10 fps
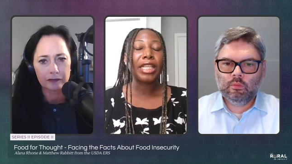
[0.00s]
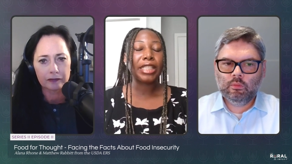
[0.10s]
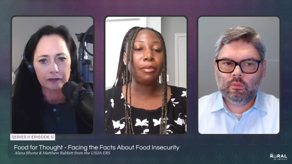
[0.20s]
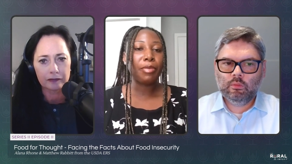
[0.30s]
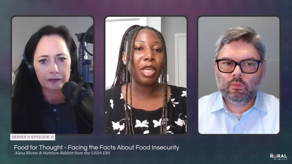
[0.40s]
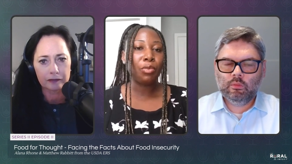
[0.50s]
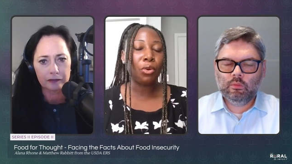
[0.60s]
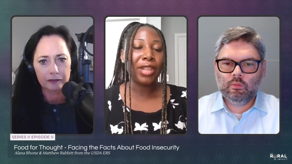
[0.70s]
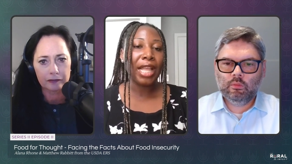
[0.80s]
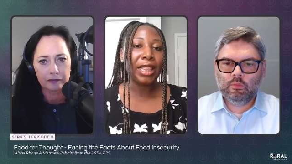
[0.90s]
Speaker 1: some
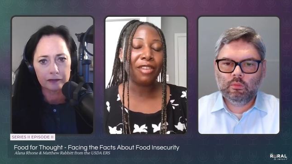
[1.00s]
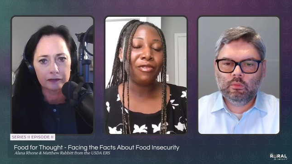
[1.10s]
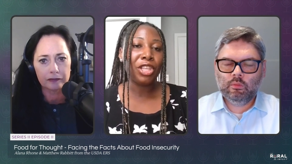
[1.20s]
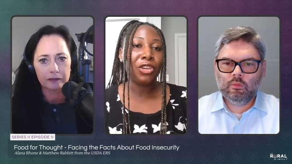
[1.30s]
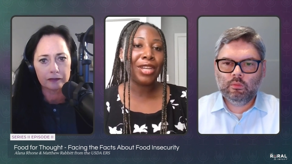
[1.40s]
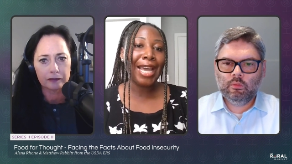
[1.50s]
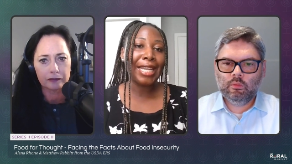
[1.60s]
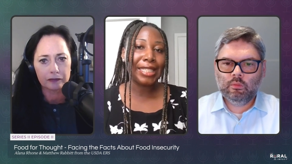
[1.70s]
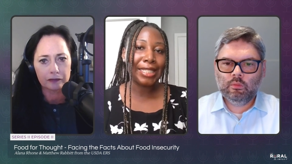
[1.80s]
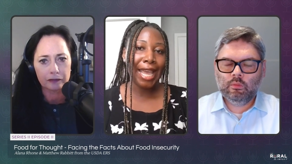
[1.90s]
people that live in the
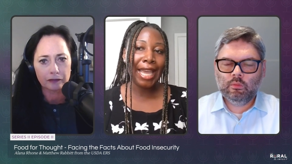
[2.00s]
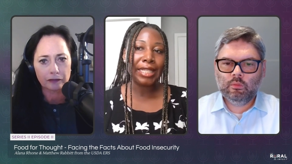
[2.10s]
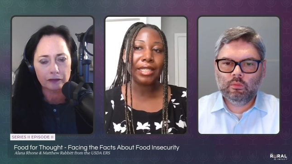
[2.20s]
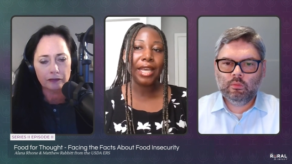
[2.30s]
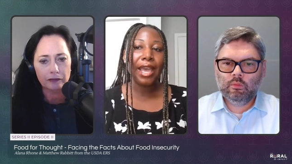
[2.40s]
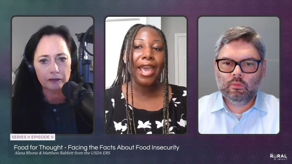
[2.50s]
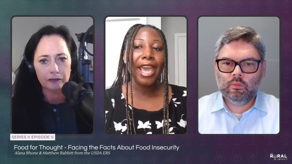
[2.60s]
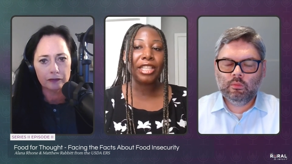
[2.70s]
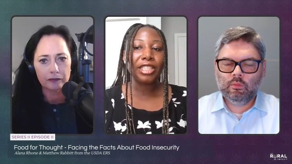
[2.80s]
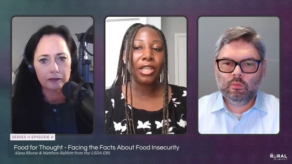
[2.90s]
United States.
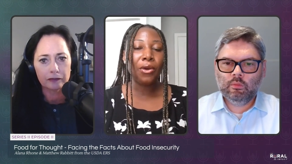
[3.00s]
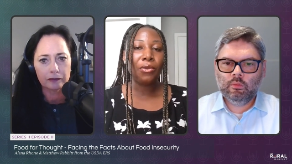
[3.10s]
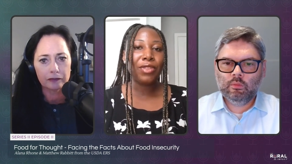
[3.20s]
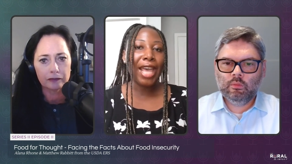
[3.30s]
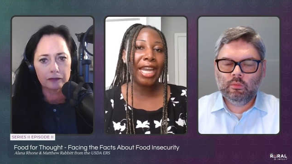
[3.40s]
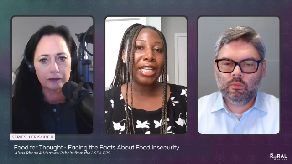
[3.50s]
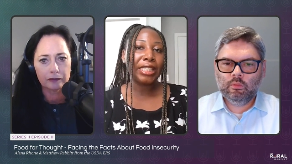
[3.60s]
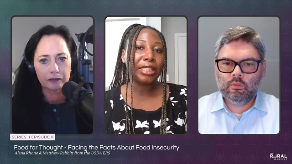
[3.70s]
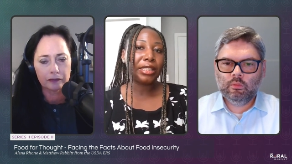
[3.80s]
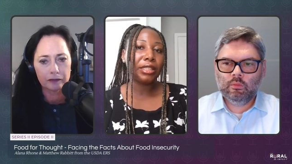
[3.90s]
And so that
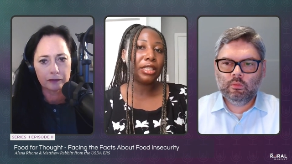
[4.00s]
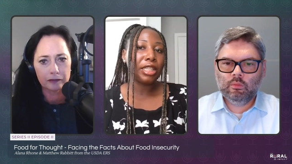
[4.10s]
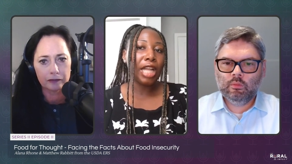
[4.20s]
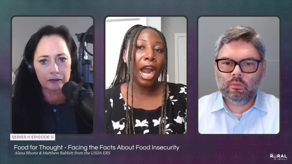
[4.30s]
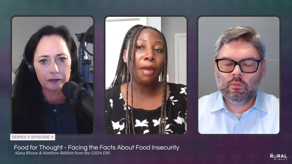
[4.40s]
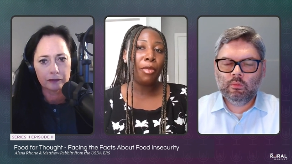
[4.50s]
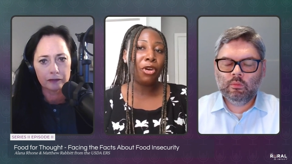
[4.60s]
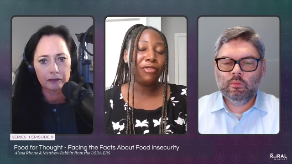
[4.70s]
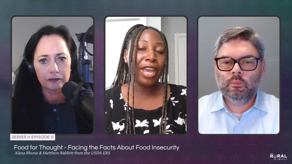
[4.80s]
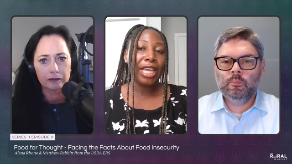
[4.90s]
is our
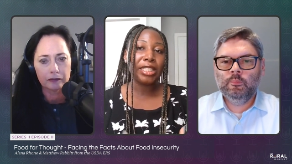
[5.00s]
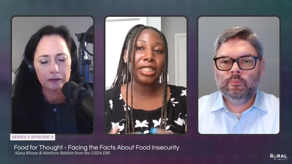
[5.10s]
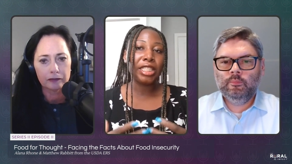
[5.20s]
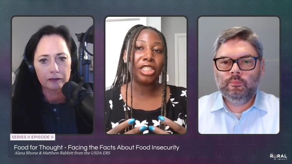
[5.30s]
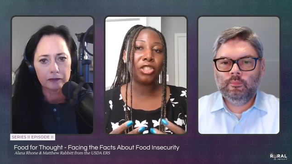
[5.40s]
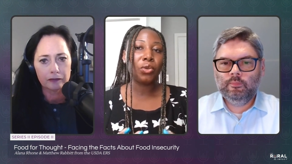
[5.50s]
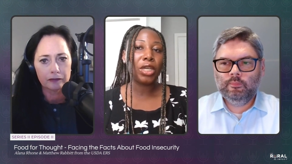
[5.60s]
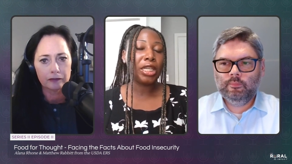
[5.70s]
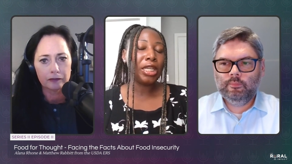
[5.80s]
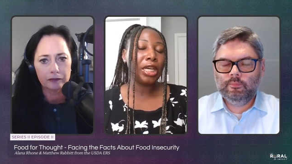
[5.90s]
motivation is to
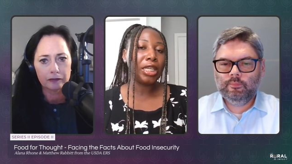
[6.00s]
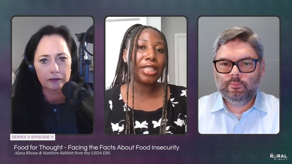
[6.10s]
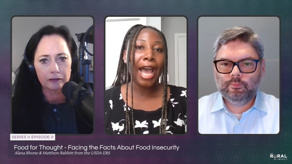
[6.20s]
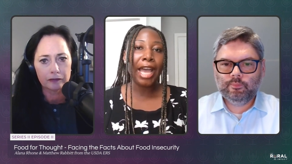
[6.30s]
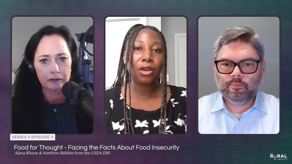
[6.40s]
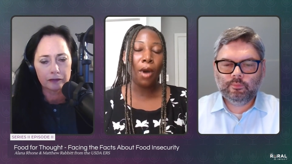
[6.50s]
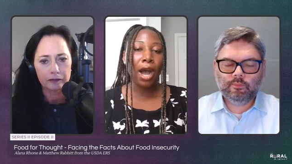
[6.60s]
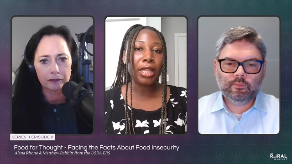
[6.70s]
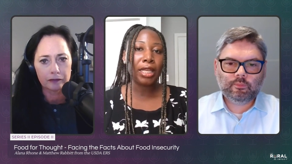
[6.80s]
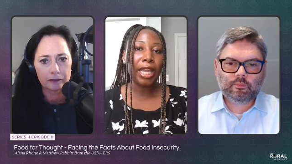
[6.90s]
conduct high
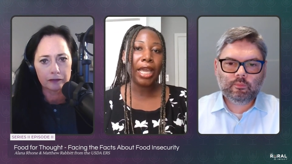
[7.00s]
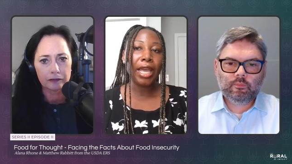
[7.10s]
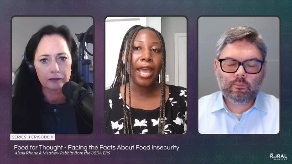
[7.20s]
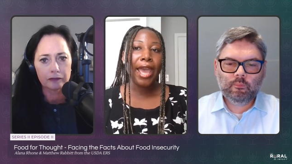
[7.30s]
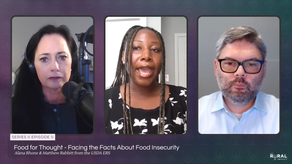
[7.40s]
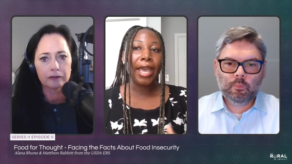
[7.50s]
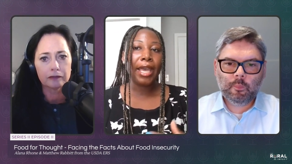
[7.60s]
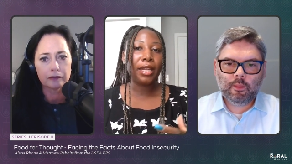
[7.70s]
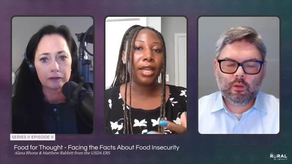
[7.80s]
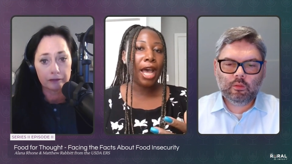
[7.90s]
quality
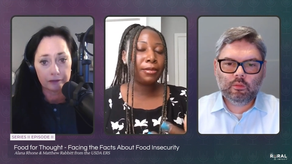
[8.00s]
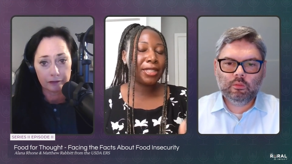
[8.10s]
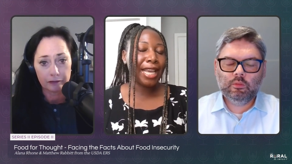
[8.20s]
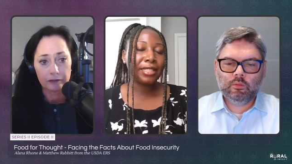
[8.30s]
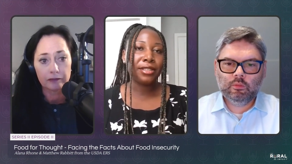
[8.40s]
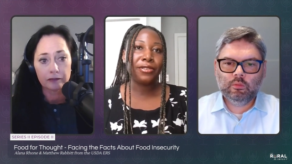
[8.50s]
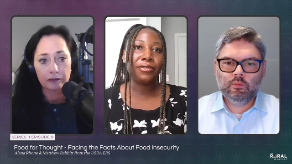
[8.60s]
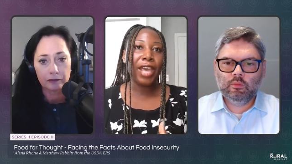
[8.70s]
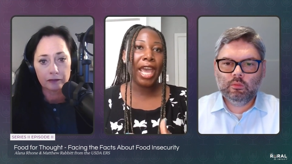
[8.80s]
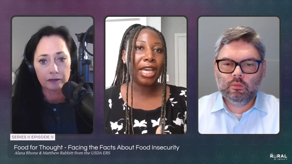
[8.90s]
and objective
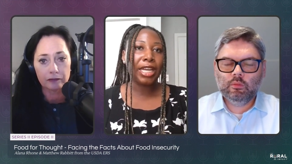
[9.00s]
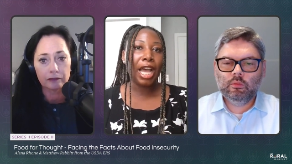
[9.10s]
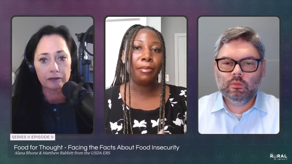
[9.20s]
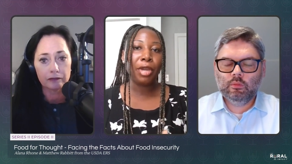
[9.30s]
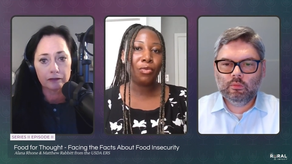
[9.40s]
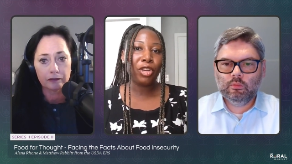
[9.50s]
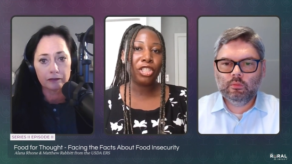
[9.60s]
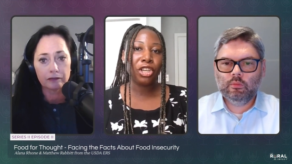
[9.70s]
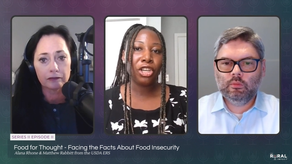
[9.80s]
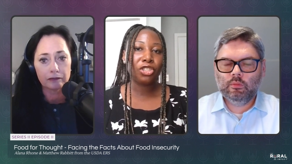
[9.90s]
mm -hmm. economic
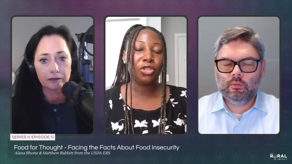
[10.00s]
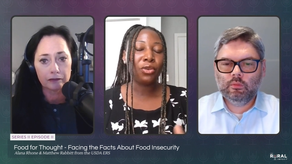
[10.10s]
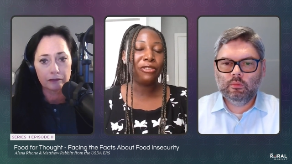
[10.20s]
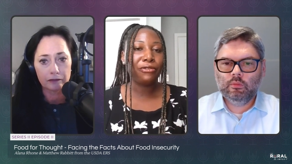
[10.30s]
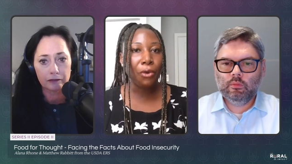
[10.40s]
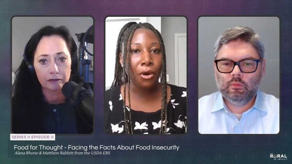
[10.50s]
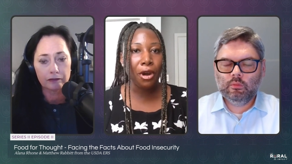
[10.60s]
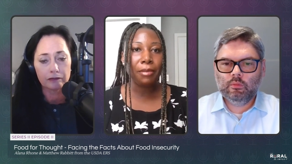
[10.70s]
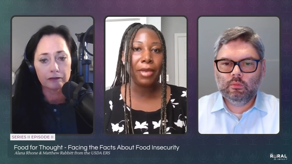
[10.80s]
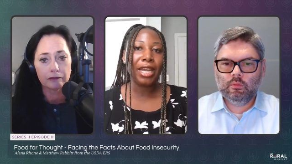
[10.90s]
research to
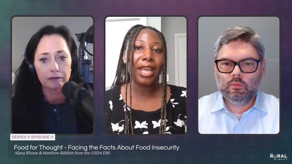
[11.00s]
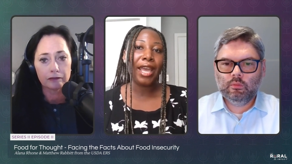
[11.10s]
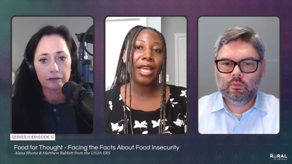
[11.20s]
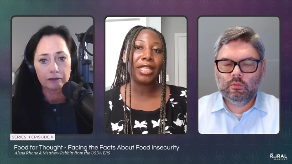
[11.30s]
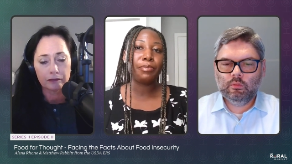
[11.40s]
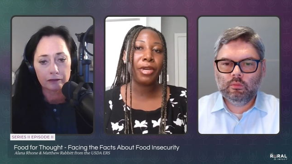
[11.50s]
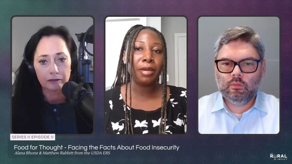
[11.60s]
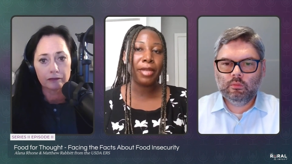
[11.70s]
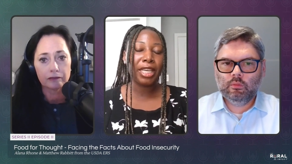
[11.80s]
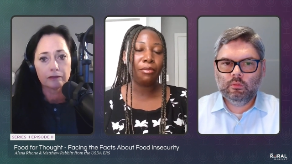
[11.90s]
inform and enhance
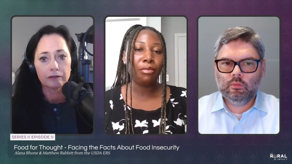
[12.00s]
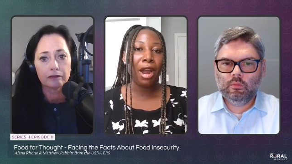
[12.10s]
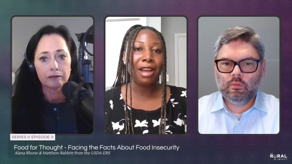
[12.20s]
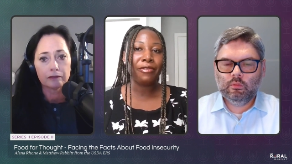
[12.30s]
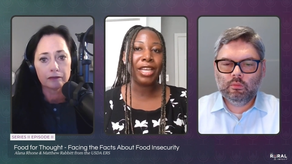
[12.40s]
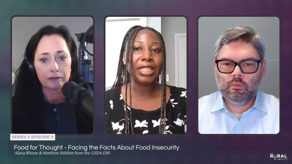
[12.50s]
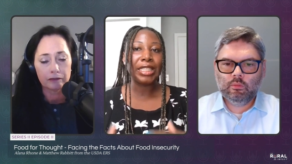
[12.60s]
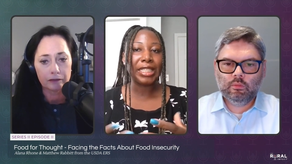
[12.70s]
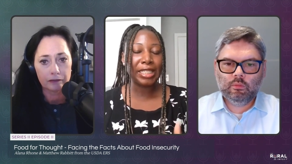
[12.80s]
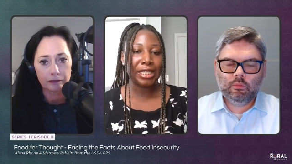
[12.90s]
public and private
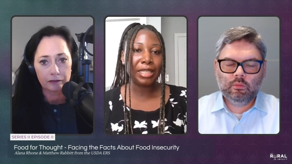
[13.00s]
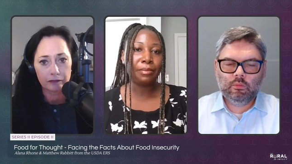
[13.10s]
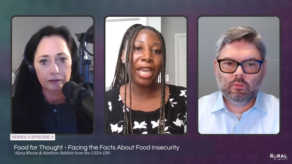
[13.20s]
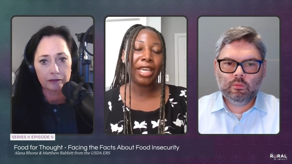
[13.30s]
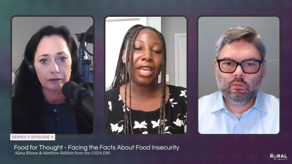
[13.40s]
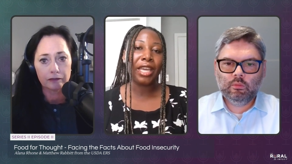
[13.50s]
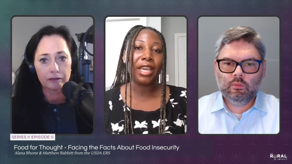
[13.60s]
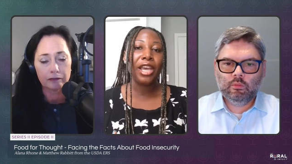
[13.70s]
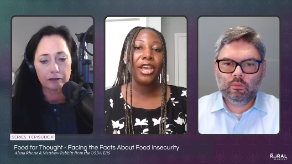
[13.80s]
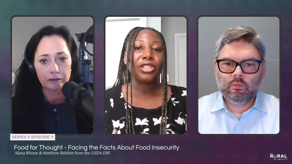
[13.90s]
decision making
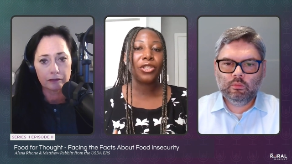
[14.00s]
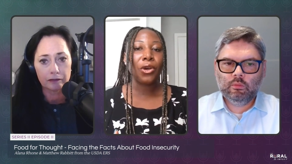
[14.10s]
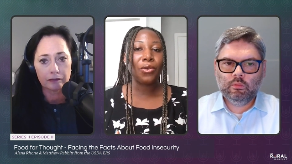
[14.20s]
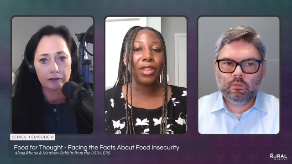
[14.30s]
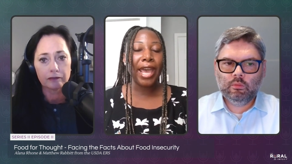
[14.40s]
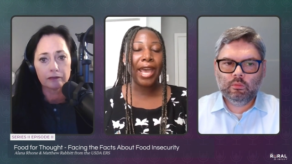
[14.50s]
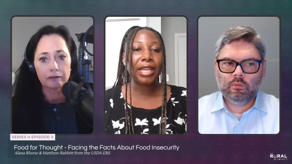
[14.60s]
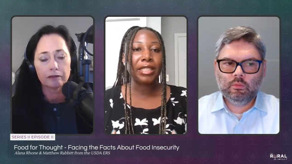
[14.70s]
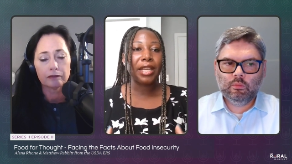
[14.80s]
so that